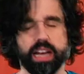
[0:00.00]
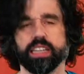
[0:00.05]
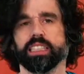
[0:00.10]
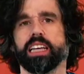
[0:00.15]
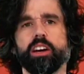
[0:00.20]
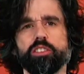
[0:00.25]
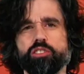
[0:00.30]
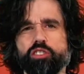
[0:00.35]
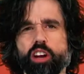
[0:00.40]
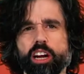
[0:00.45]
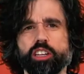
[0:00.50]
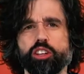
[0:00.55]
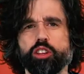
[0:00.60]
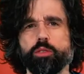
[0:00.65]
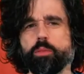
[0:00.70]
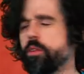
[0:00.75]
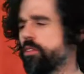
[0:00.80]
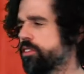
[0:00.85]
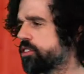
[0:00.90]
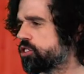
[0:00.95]
Soundtrack to the
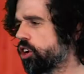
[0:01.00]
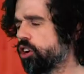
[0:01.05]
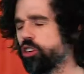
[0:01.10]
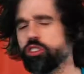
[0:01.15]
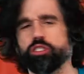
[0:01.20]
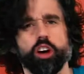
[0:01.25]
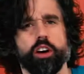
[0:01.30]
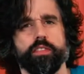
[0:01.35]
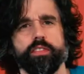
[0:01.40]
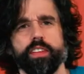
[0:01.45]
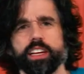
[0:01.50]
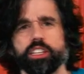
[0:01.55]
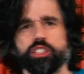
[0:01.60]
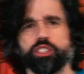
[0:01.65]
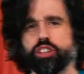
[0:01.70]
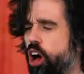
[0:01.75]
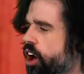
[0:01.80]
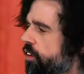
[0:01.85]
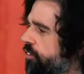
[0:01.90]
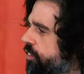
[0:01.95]
movie starts off like
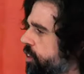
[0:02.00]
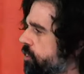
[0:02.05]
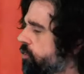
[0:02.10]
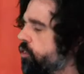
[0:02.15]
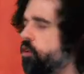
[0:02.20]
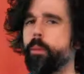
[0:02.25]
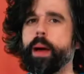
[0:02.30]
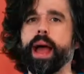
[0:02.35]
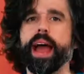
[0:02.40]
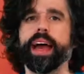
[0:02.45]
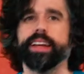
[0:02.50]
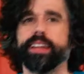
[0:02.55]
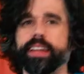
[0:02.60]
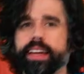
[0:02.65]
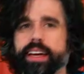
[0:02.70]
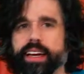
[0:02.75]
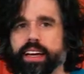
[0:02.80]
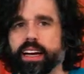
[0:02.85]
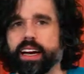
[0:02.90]
soft and romantic.